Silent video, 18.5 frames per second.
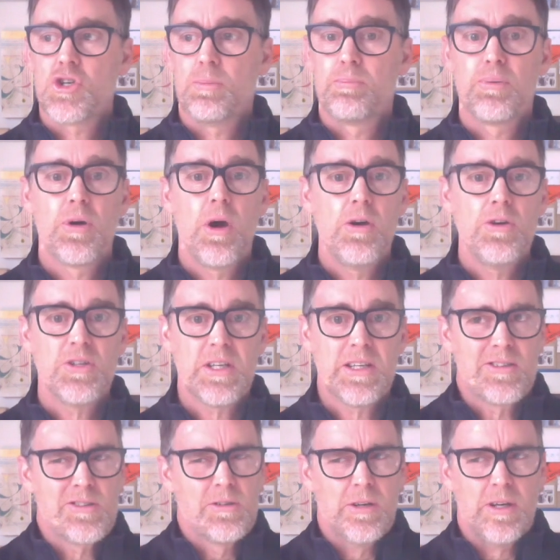
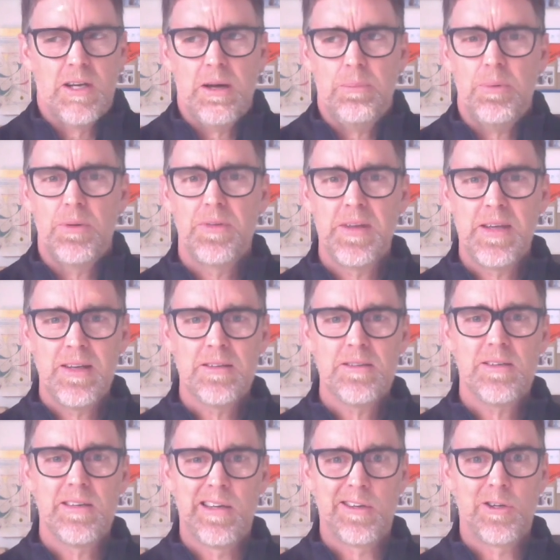proteins. Look it up on the
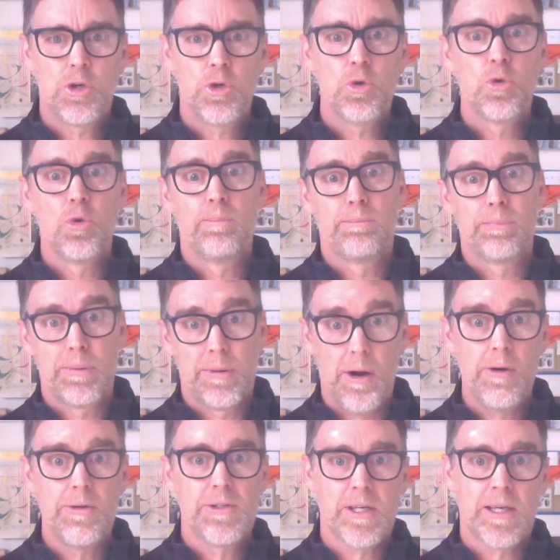internet. Google
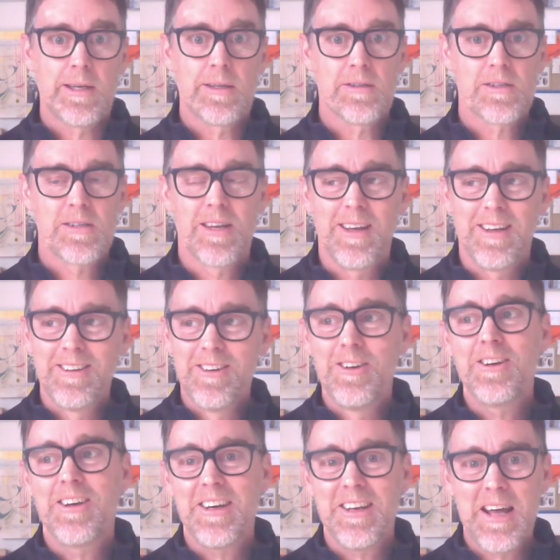proteins and
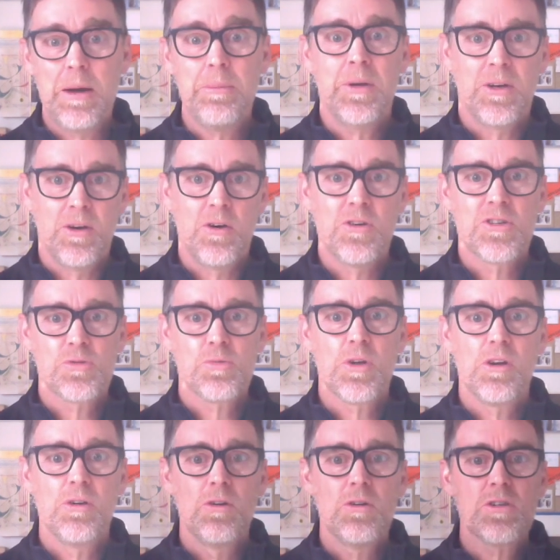look it up and notice what
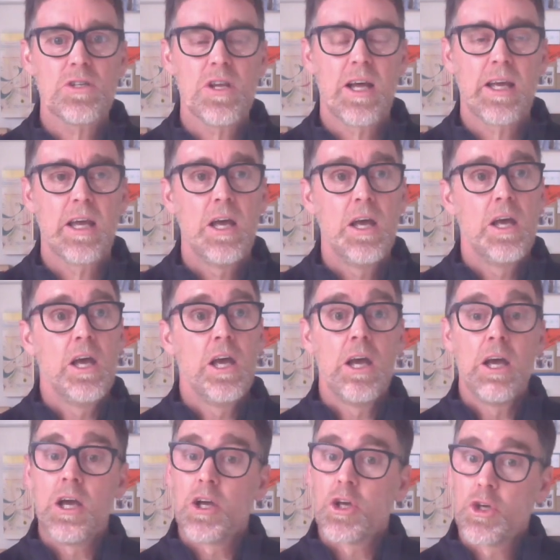it looks like.
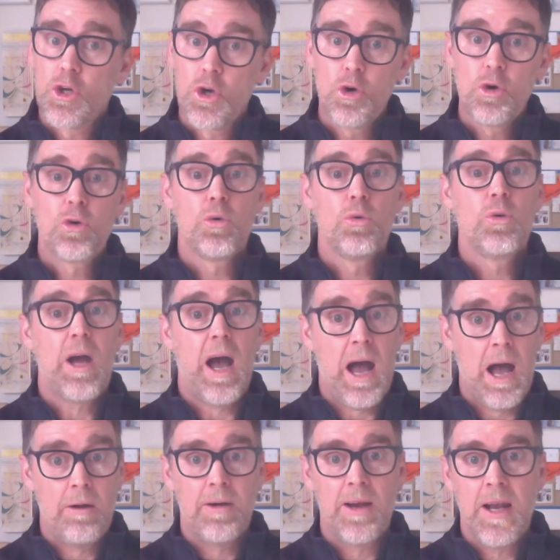Google
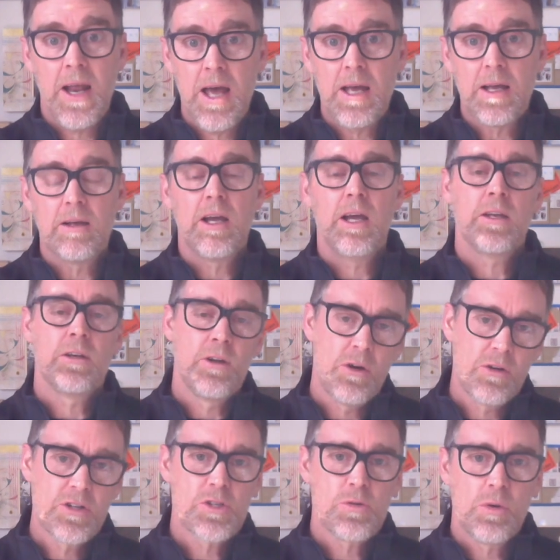RNA and
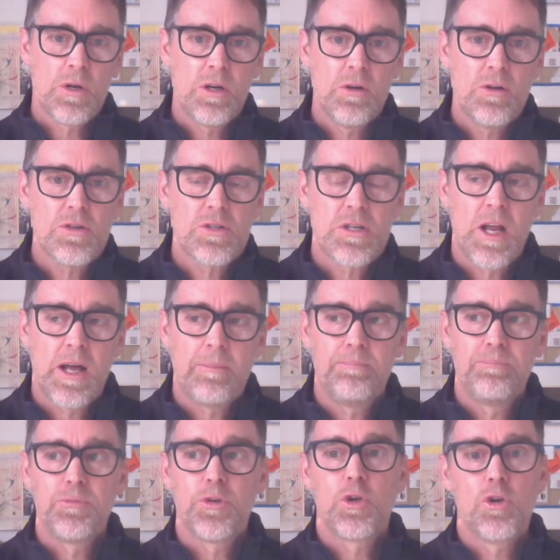notice what it looks like.
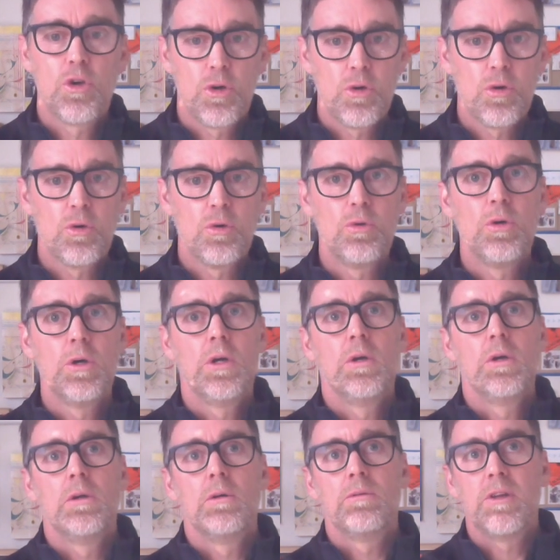Google
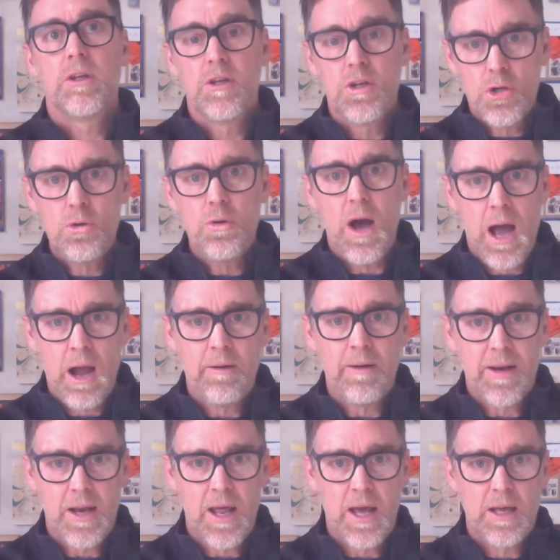the new
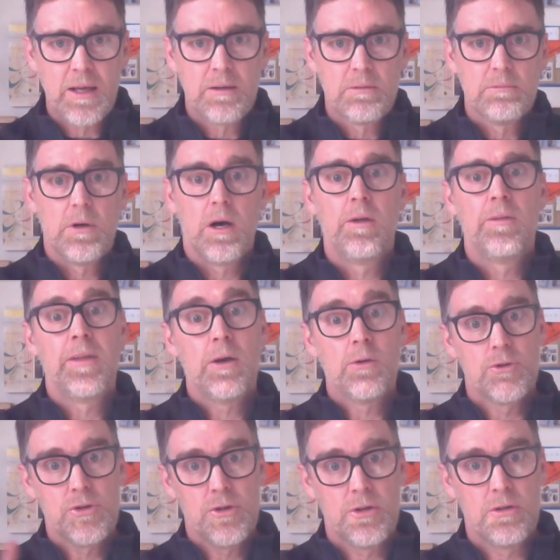RNA on the
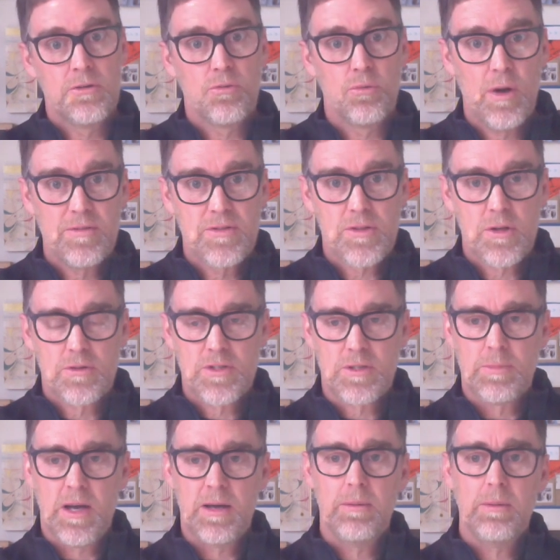alternative websites
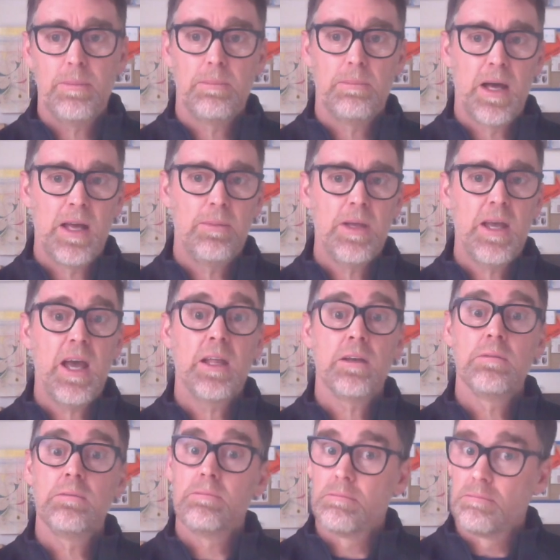maybe and